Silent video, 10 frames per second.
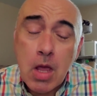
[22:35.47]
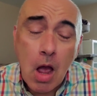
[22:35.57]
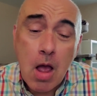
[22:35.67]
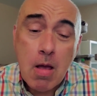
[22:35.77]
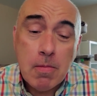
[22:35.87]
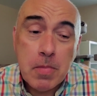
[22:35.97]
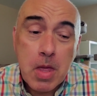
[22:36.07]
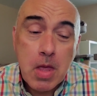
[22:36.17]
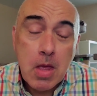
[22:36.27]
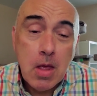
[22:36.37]

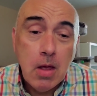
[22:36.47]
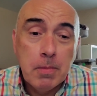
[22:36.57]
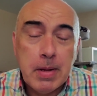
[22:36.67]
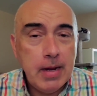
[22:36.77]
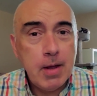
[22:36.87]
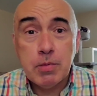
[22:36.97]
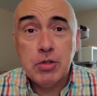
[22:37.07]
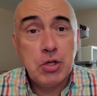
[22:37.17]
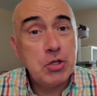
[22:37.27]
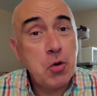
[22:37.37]
But it
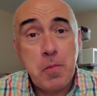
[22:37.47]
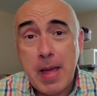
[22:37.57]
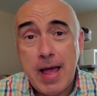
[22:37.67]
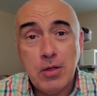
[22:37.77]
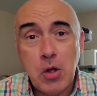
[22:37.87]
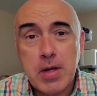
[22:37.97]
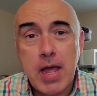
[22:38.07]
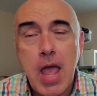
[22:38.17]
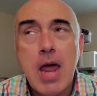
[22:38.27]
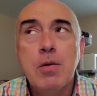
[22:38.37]
was just so bad
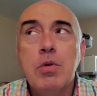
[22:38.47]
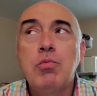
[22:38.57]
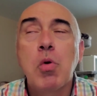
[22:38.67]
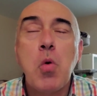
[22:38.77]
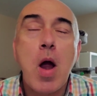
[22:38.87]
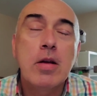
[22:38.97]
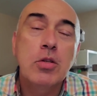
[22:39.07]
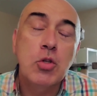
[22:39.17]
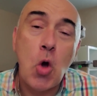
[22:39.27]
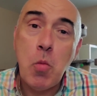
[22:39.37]
looking and it would require
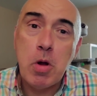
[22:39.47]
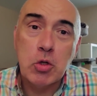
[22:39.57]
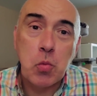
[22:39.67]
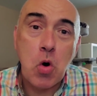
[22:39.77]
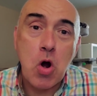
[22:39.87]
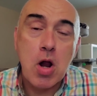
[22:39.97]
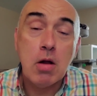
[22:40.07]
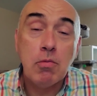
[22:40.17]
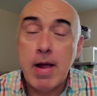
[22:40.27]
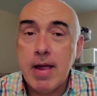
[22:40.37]
so much work,
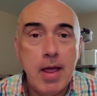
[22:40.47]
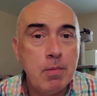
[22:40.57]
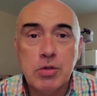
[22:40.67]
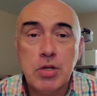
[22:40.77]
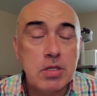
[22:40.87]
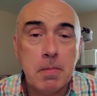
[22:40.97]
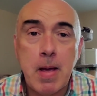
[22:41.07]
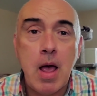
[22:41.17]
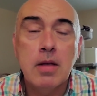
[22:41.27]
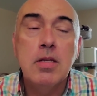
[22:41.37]
right? It was just
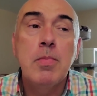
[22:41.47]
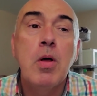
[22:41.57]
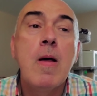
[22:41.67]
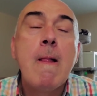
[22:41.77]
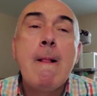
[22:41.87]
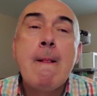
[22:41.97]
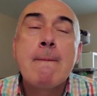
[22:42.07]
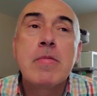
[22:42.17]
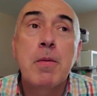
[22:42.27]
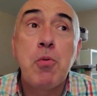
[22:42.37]
impossible.
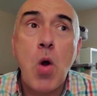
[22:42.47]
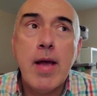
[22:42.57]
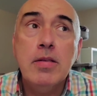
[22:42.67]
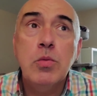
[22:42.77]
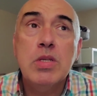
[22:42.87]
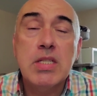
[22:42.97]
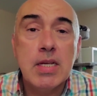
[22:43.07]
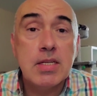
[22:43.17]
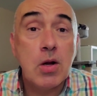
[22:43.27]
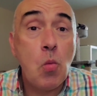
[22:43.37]
The price was
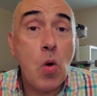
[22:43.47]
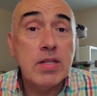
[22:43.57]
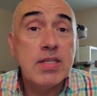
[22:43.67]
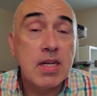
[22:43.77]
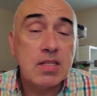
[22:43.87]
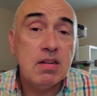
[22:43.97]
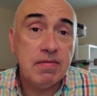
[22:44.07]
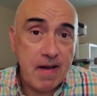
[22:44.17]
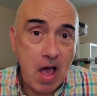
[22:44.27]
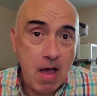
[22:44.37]
listed at
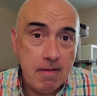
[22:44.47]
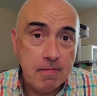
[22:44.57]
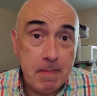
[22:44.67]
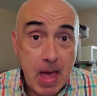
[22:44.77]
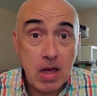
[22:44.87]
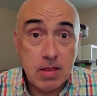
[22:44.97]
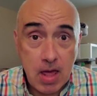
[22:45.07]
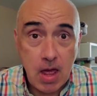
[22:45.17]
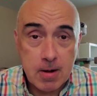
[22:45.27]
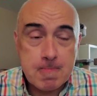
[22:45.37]
$165 back
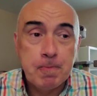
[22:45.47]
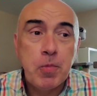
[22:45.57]
then.